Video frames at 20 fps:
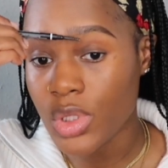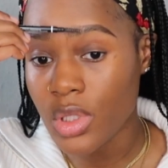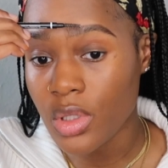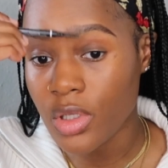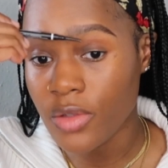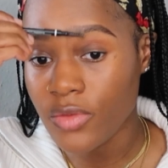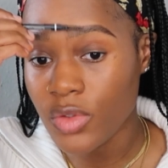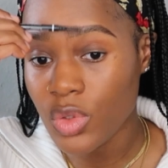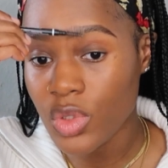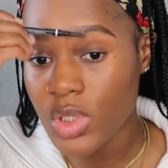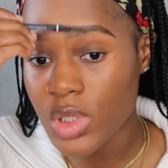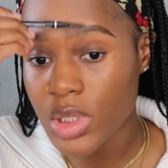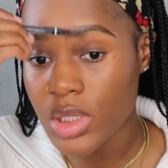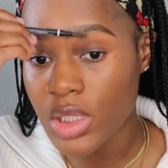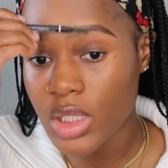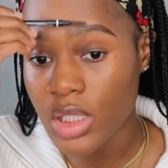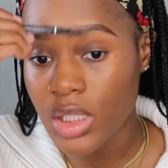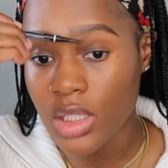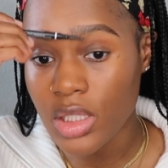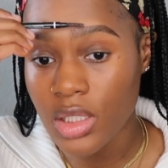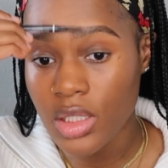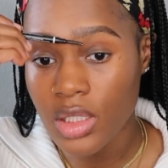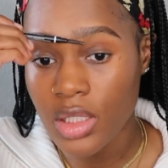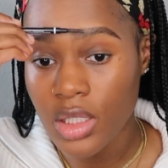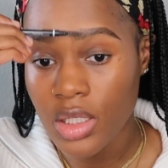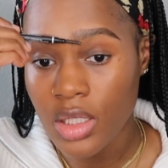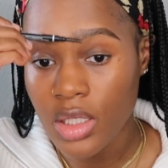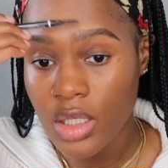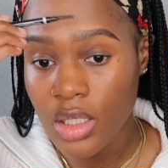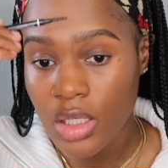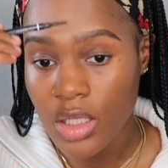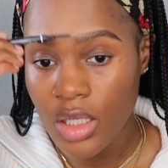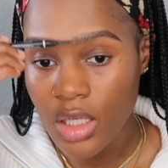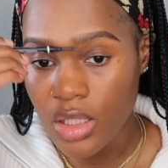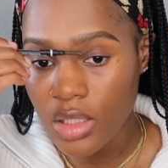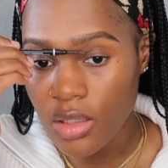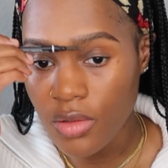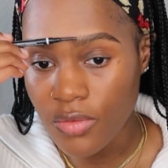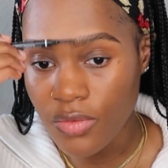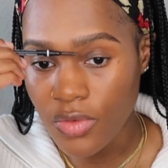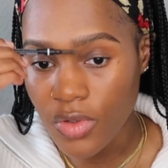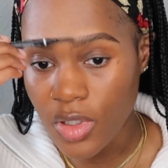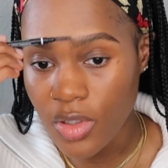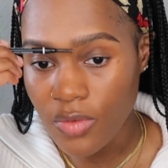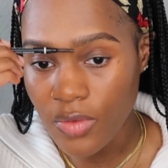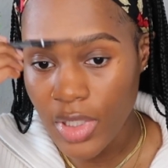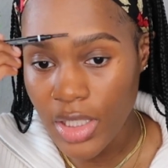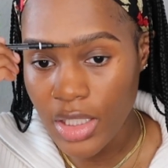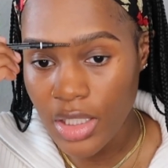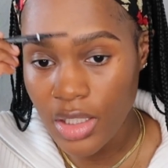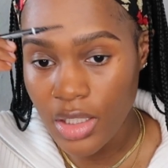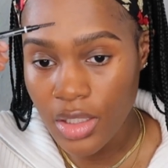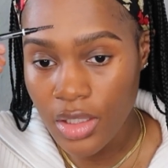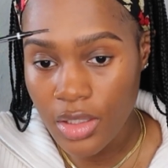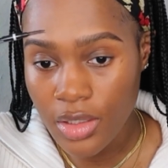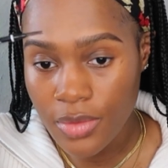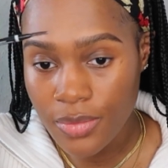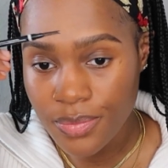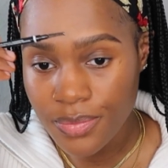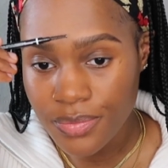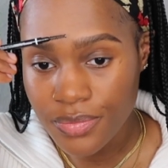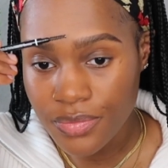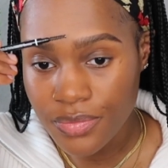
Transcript: So if you can see in the front right here,